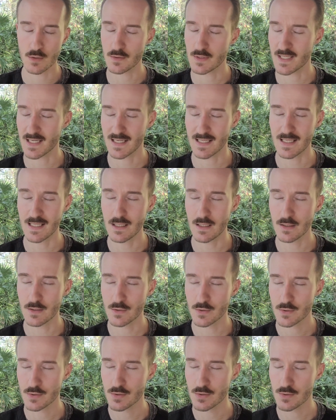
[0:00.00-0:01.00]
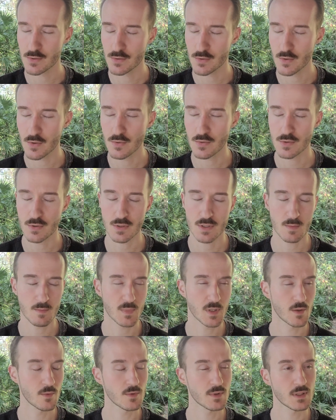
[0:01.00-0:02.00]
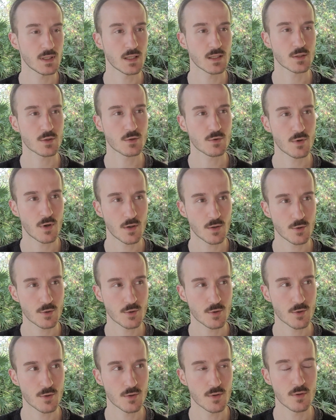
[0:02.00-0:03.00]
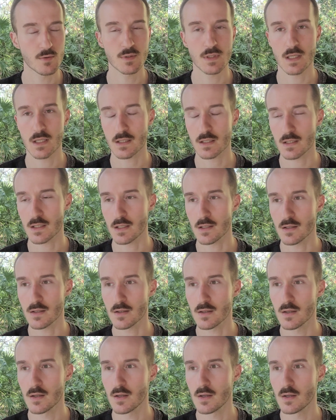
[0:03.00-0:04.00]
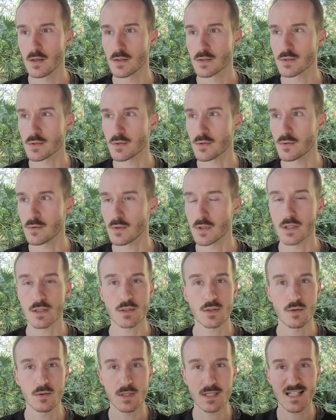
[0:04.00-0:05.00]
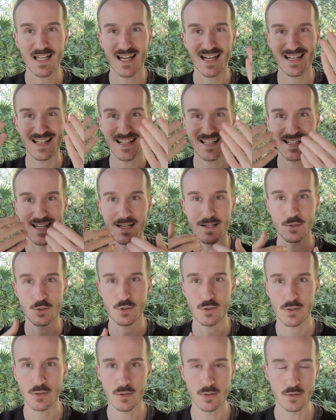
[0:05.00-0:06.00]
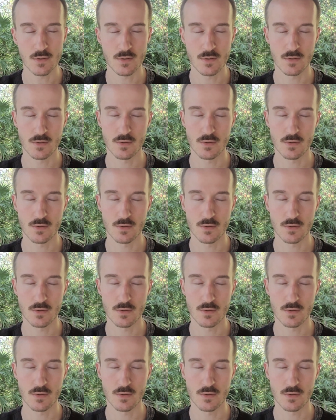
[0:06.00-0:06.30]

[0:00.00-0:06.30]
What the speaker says: Techniques, no, so something with less structure, no technique. So let's go to second attention.